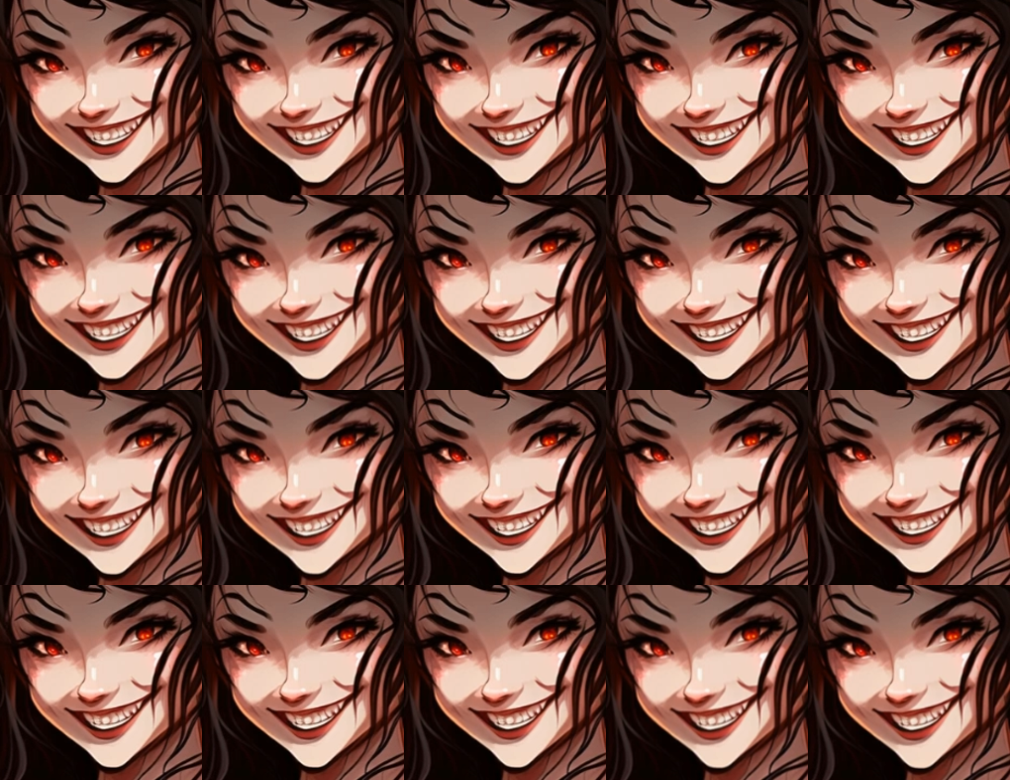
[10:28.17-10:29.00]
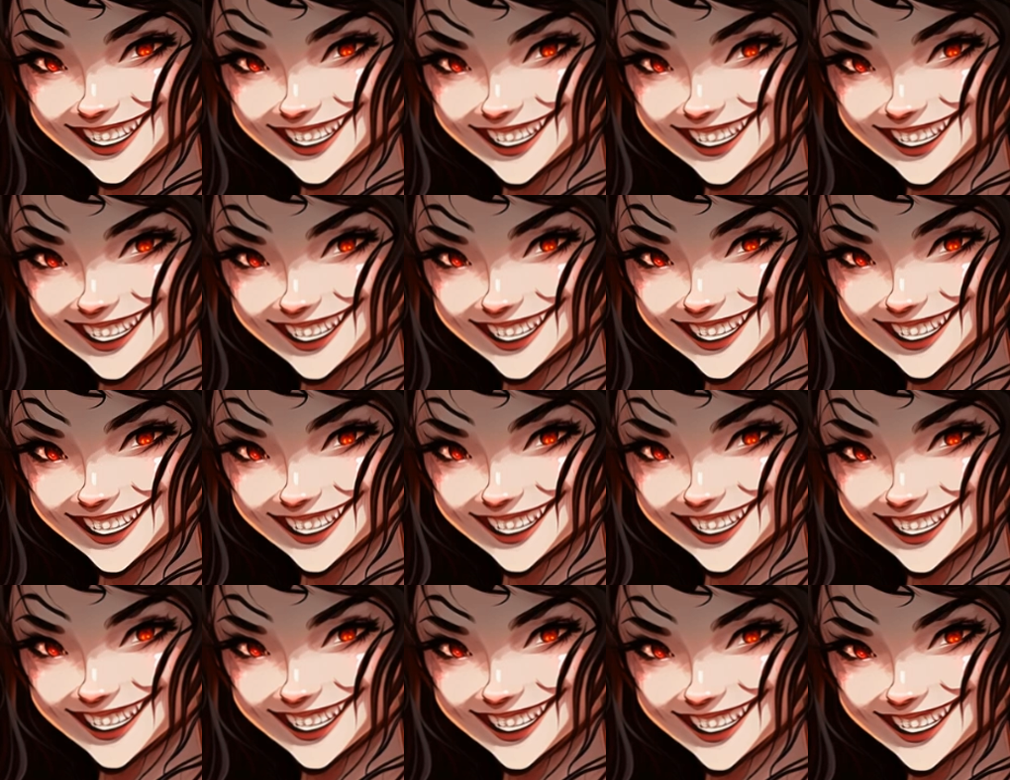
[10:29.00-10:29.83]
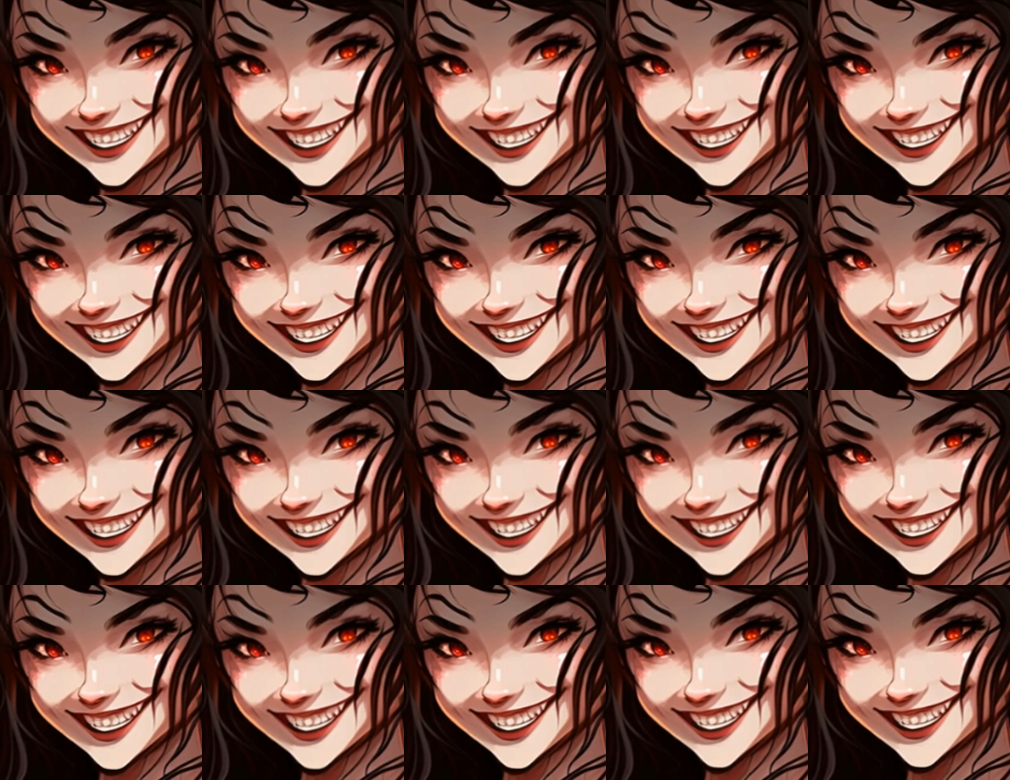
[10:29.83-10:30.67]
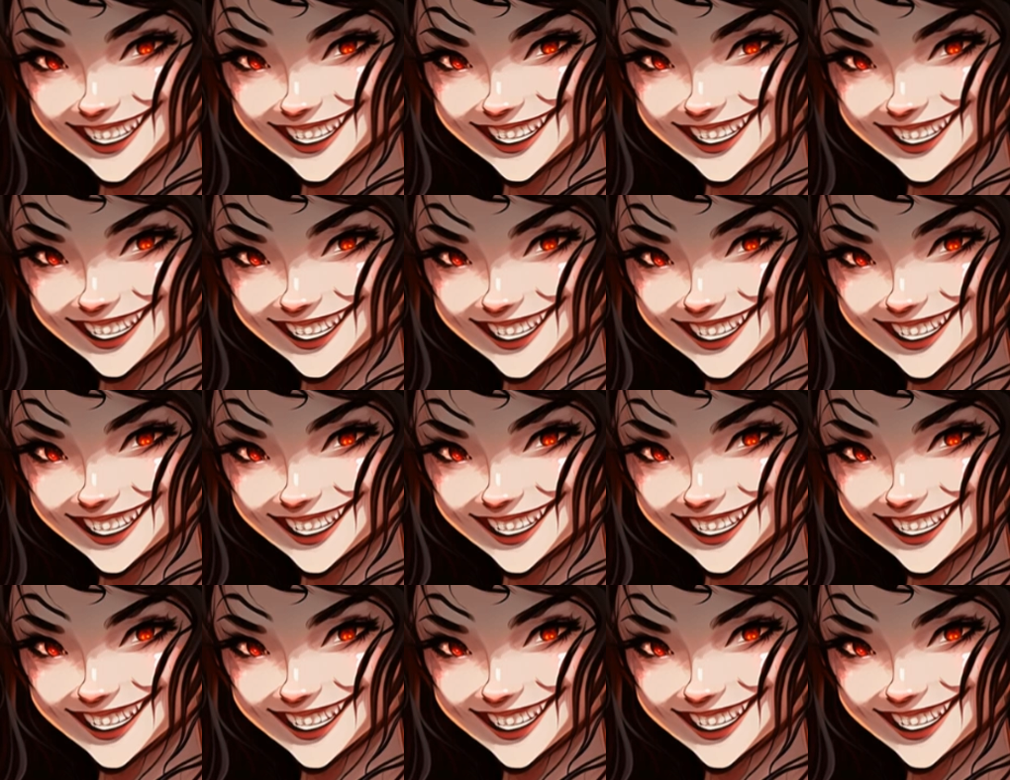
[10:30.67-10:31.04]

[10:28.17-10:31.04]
[no speech]